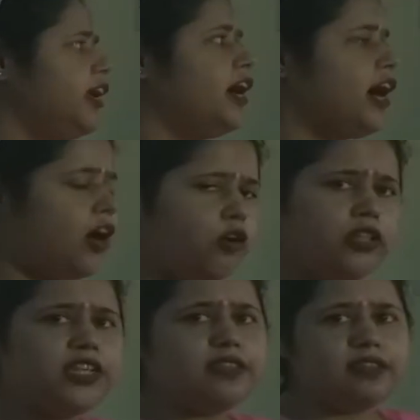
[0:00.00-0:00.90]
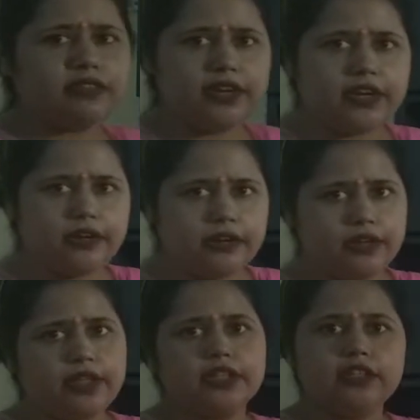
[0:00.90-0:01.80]
how this is done?
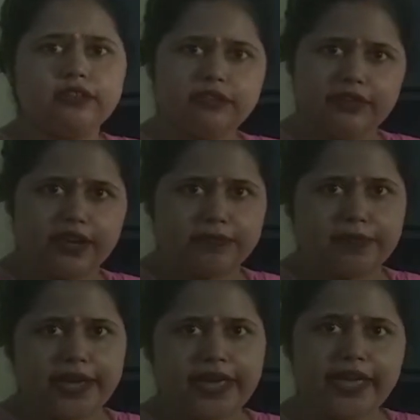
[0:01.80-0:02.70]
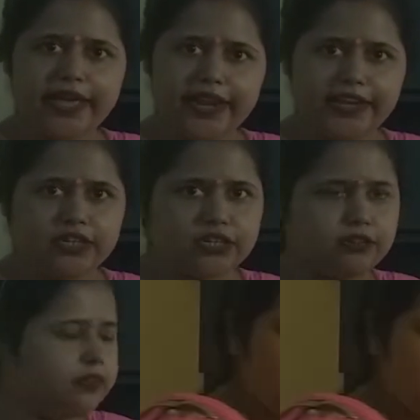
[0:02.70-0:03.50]
This is done by elections.